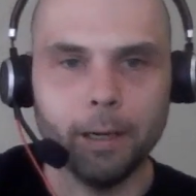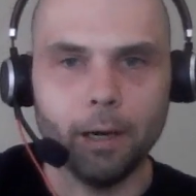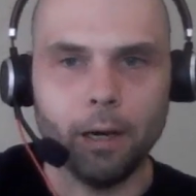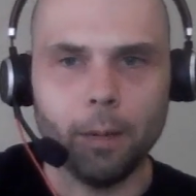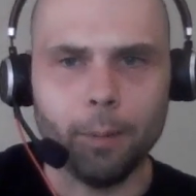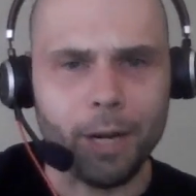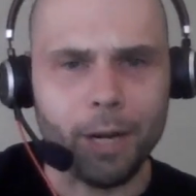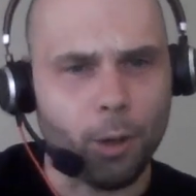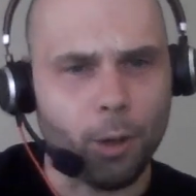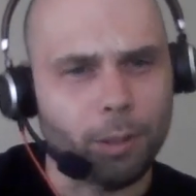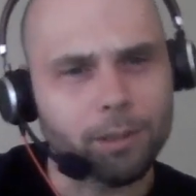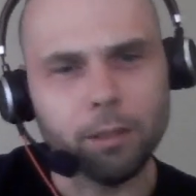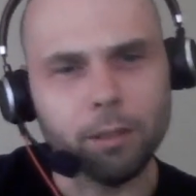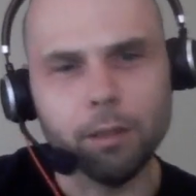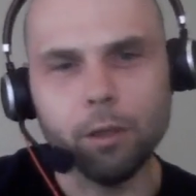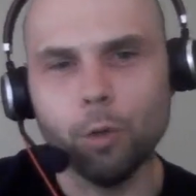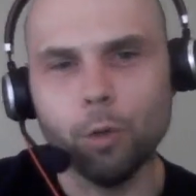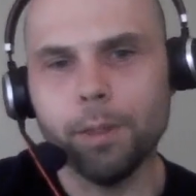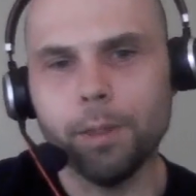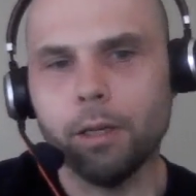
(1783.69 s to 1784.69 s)
I know it's a
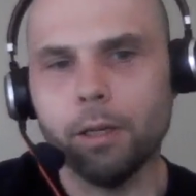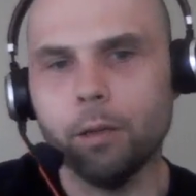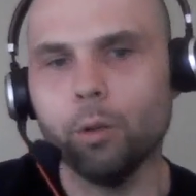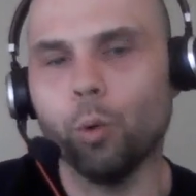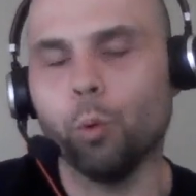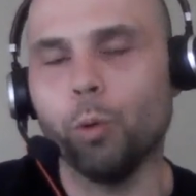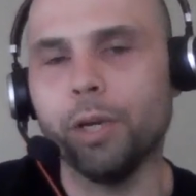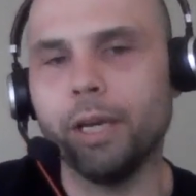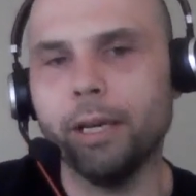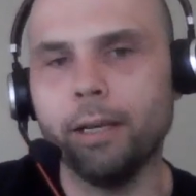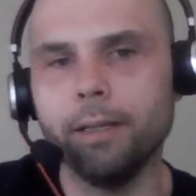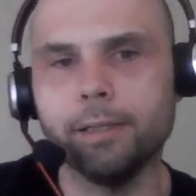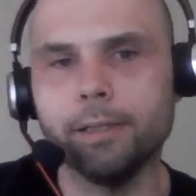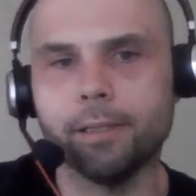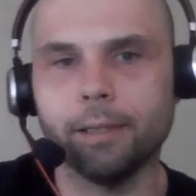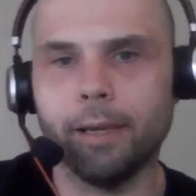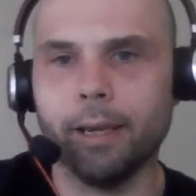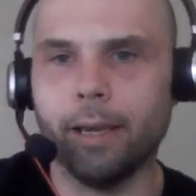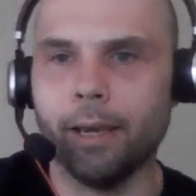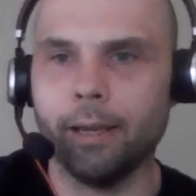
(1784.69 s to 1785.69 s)
little bit in the
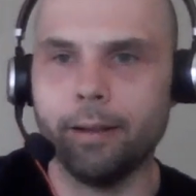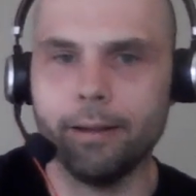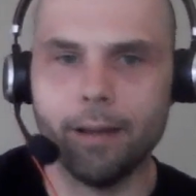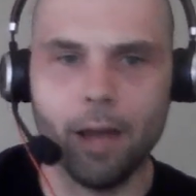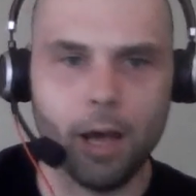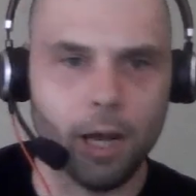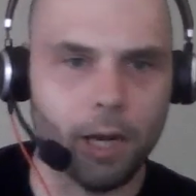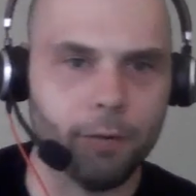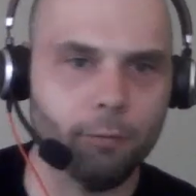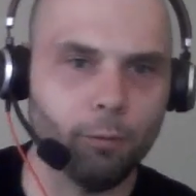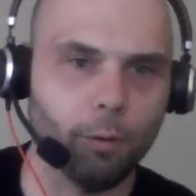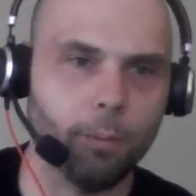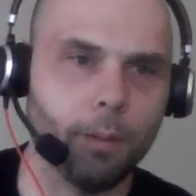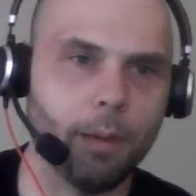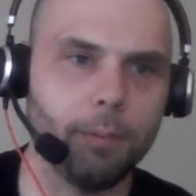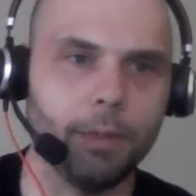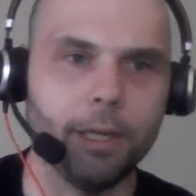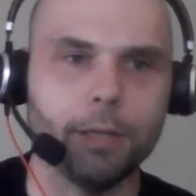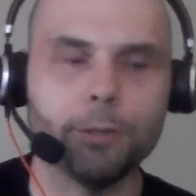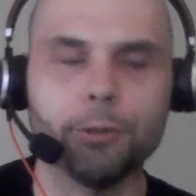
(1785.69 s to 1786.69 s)
weeds and not everyone
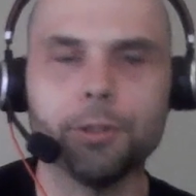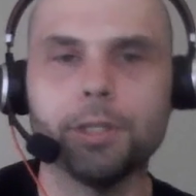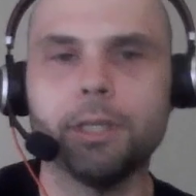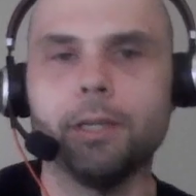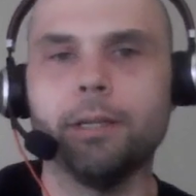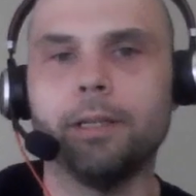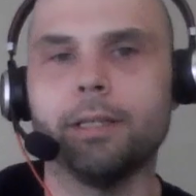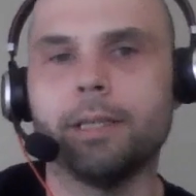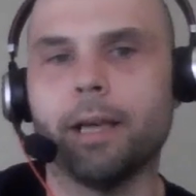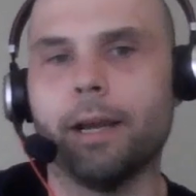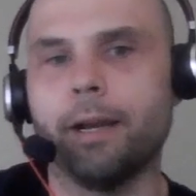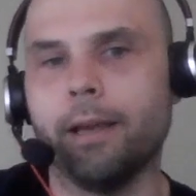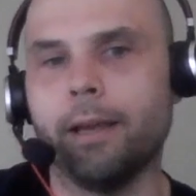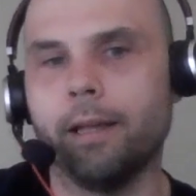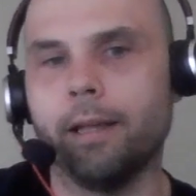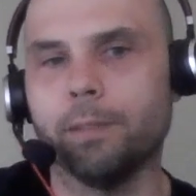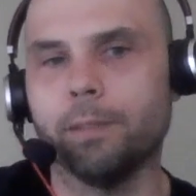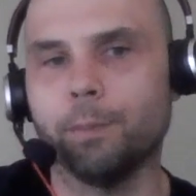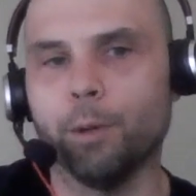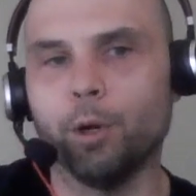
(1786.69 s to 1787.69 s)
may be interested in tight
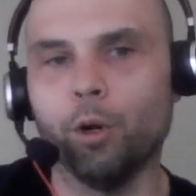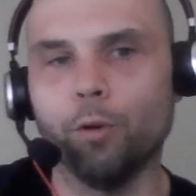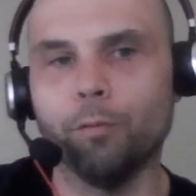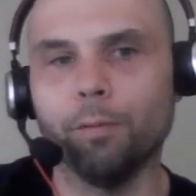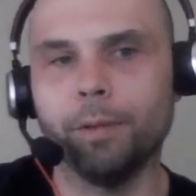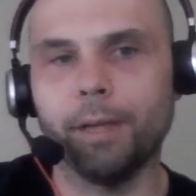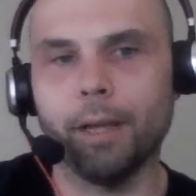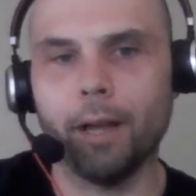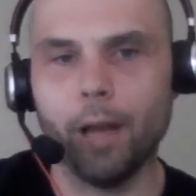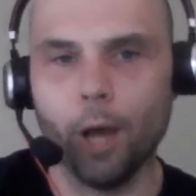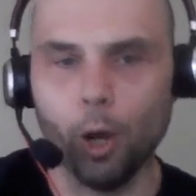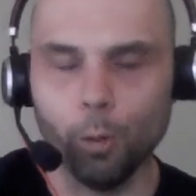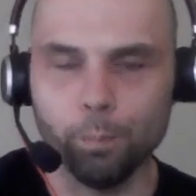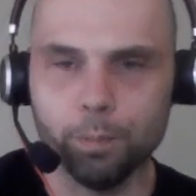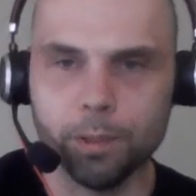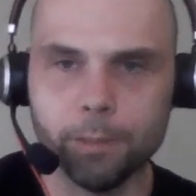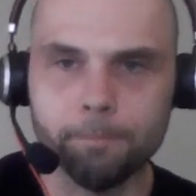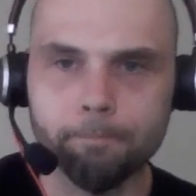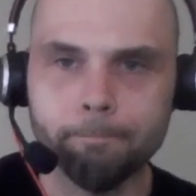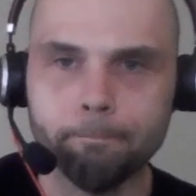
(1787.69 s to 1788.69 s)
ends, but hopefully it
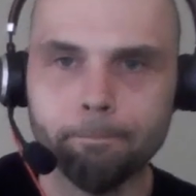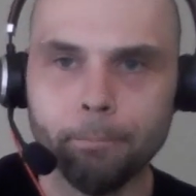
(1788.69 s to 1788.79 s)
helps.